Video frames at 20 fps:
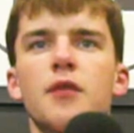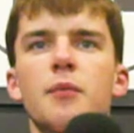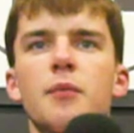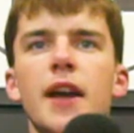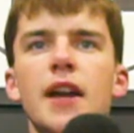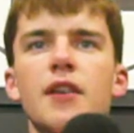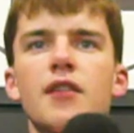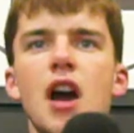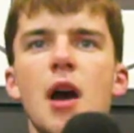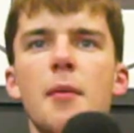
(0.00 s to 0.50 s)

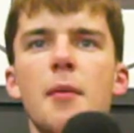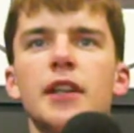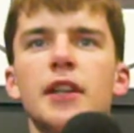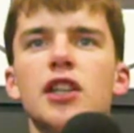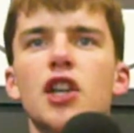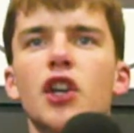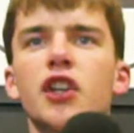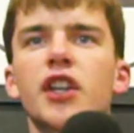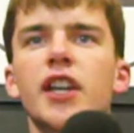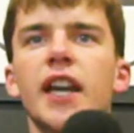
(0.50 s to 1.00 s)
Bayrami.
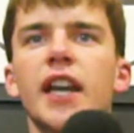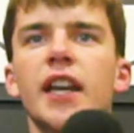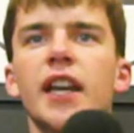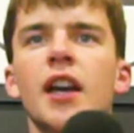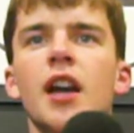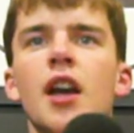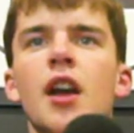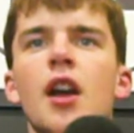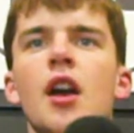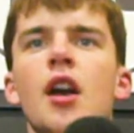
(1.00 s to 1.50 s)
Looking
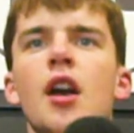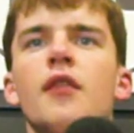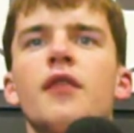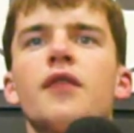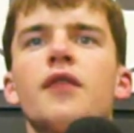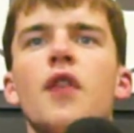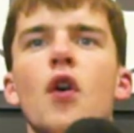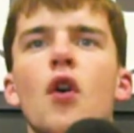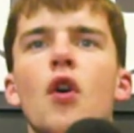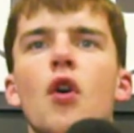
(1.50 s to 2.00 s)

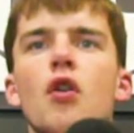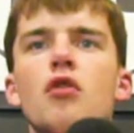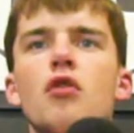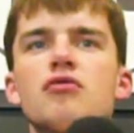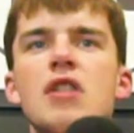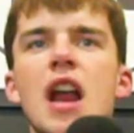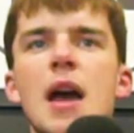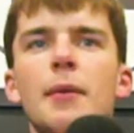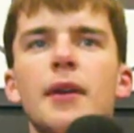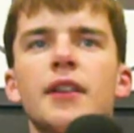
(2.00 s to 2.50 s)
for
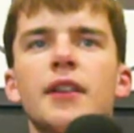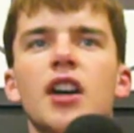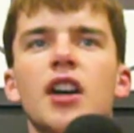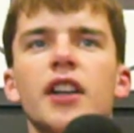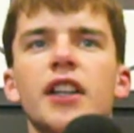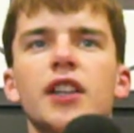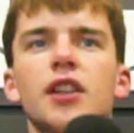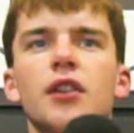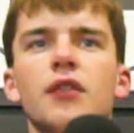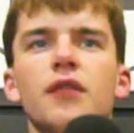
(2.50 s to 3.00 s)

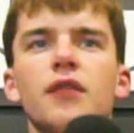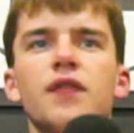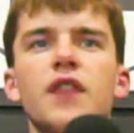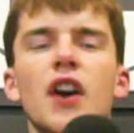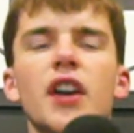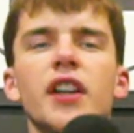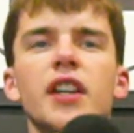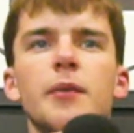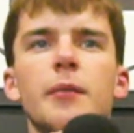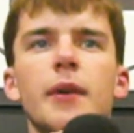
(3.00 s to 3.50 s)
Ramadani. Couldn't
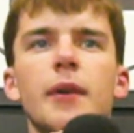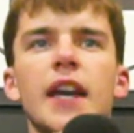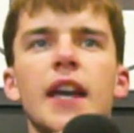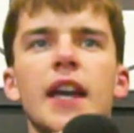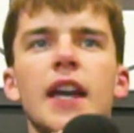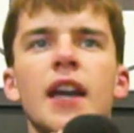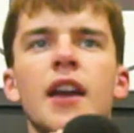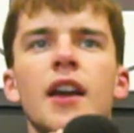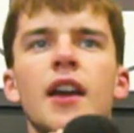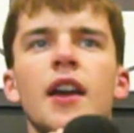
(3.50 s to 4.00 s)
find him
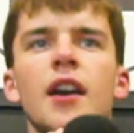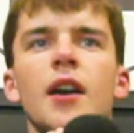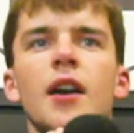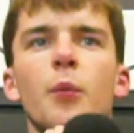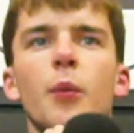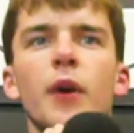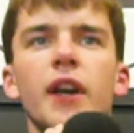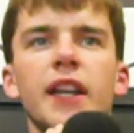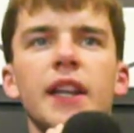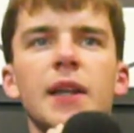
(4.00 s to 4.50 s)
here.
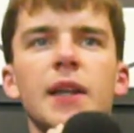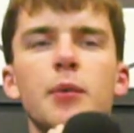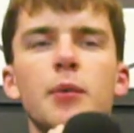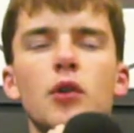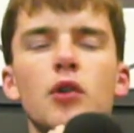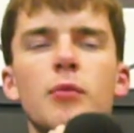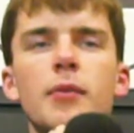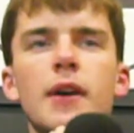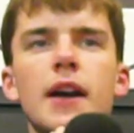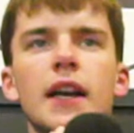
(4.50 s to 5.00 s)
Winning the
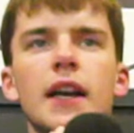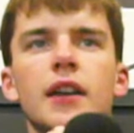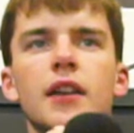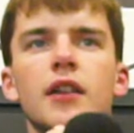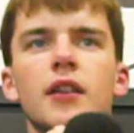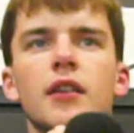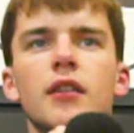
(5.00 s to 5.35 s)
ball back.